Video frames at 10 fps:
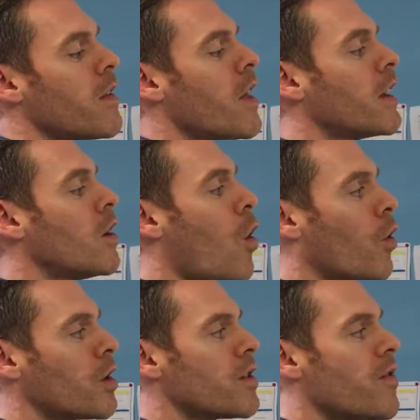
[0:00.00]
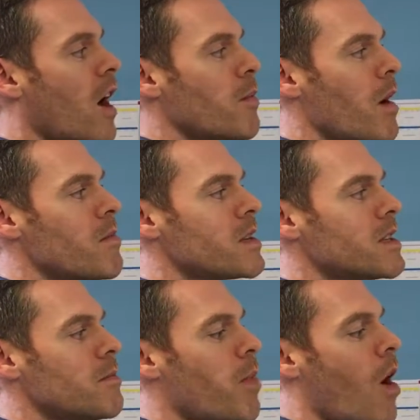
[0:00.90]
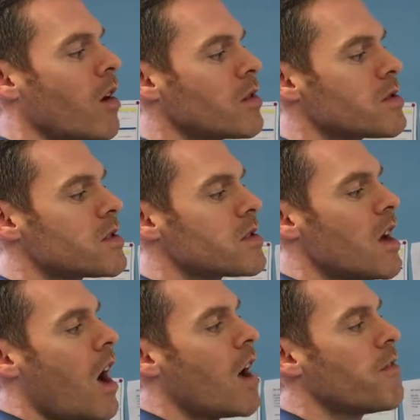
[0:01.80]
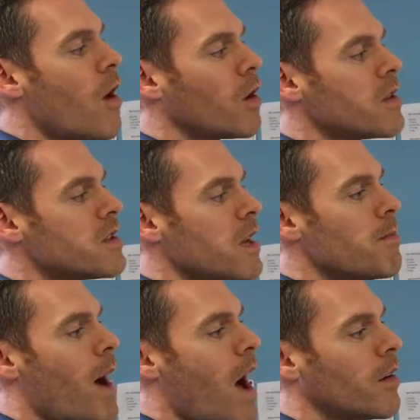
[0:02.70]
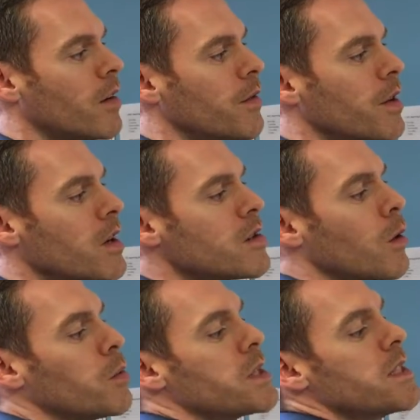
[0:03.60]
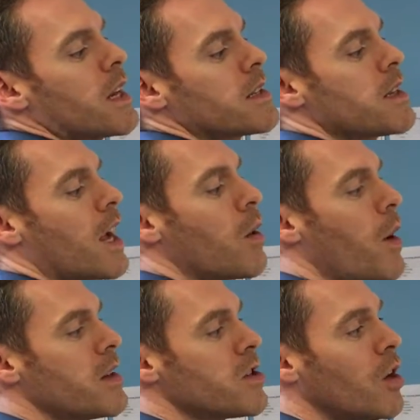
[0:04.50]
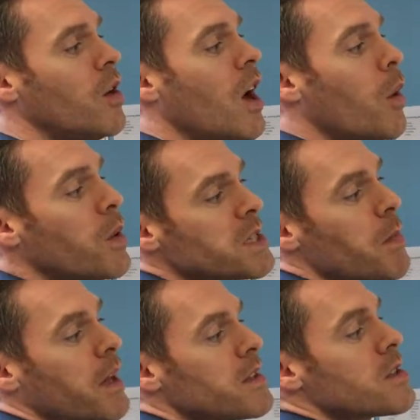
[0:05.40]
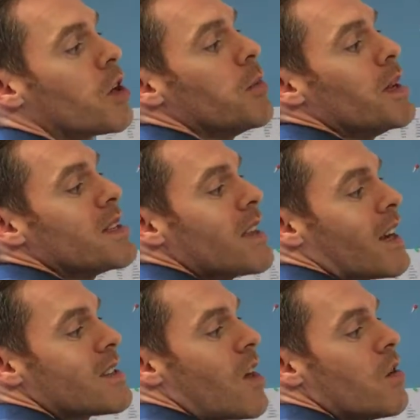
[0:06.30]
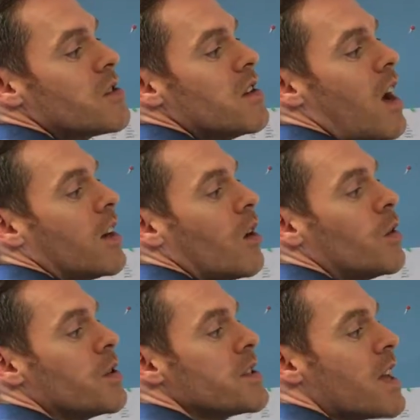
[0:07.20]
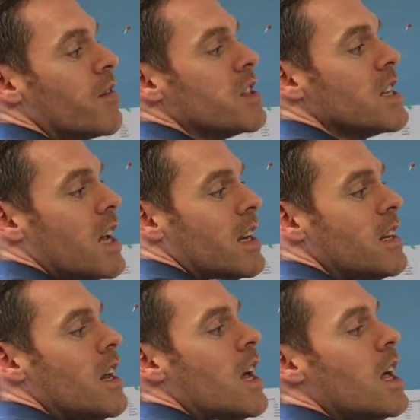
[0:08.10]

that in order to find my missing box, I follow the same pattern. So it was 6 take away 2, which means it's going to be 6,917